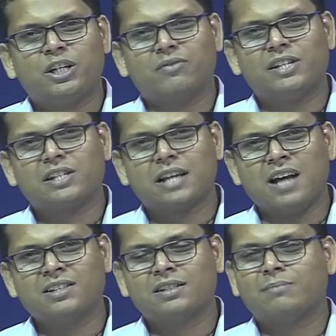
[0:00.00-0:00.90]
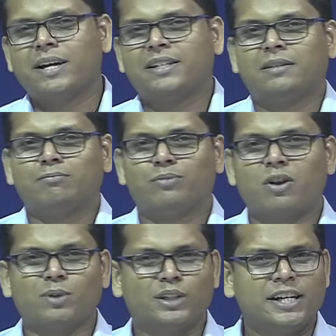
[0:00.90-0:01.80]
of each class
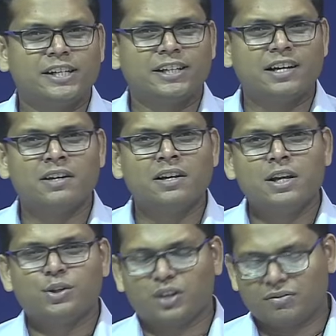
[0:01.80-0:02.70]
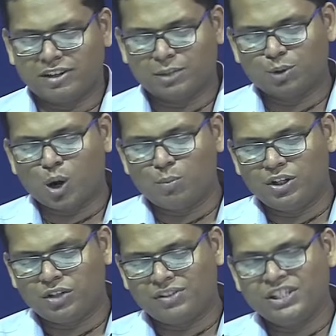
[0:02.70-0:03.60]
from your training data. You can find the
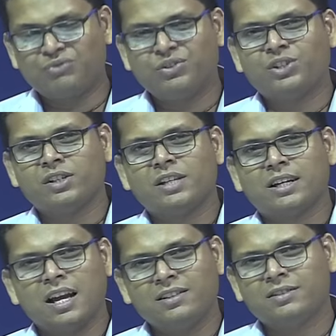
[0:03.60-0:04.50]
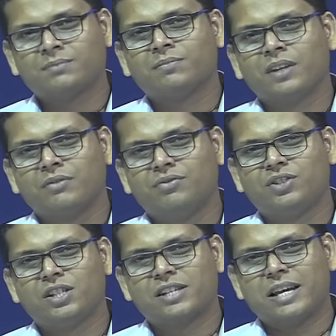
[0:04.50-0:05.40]
probability of each feature in the class.
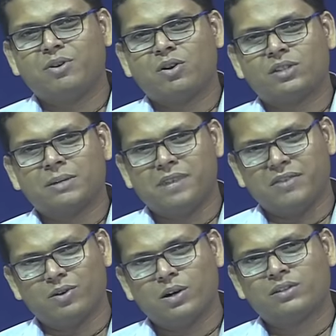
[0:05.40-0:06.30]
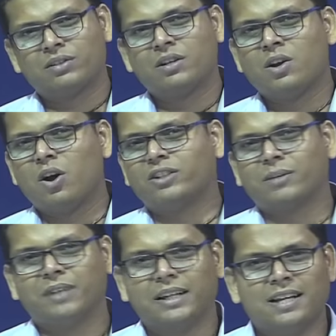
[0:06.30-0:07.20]
Features can be on simply words or
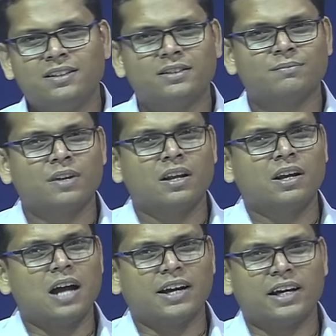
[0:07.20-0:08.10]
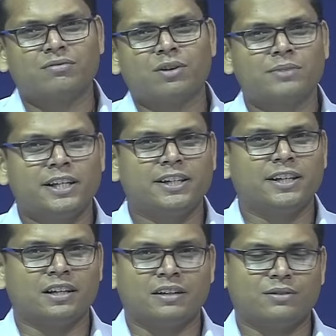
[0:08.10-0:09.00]
something else, again from training
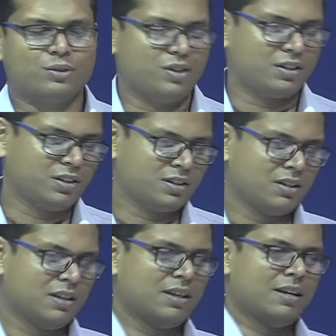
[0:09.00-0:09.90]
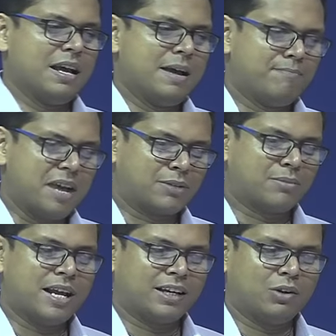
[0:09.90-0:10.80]
data, using this maximum
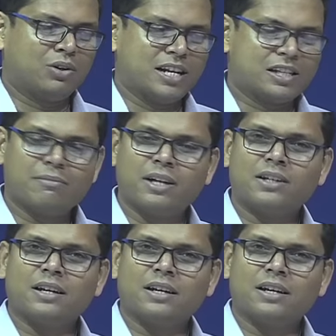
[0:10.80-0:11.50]
likelihood estimate